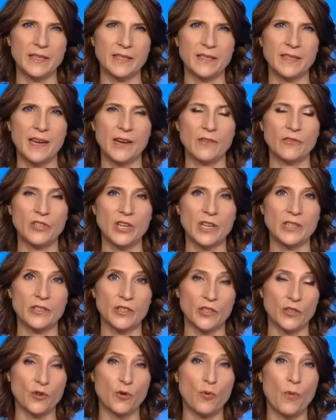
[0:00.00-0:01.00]
is now
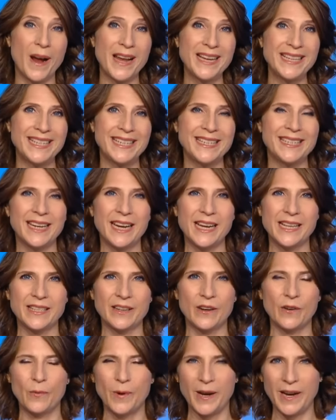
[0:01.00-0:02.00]
just 20
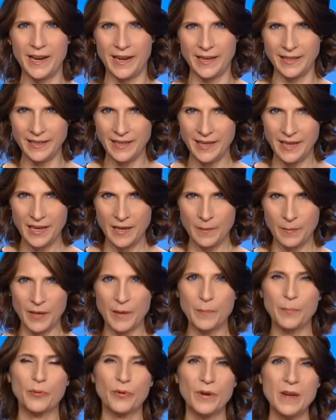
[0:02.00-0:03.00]
days away,
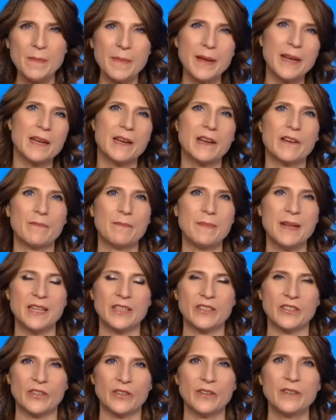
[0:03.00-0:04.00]
but a pre-meeting of
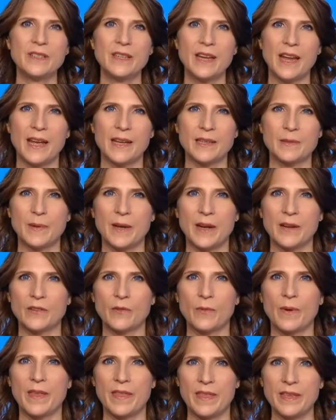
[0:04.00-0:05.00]
ministers has been
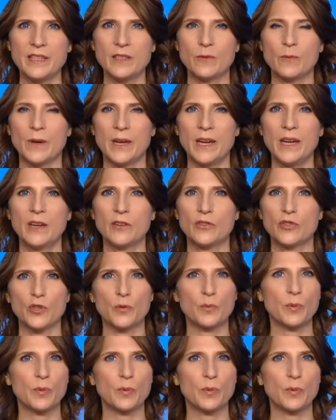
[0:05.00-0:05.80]
underway this week to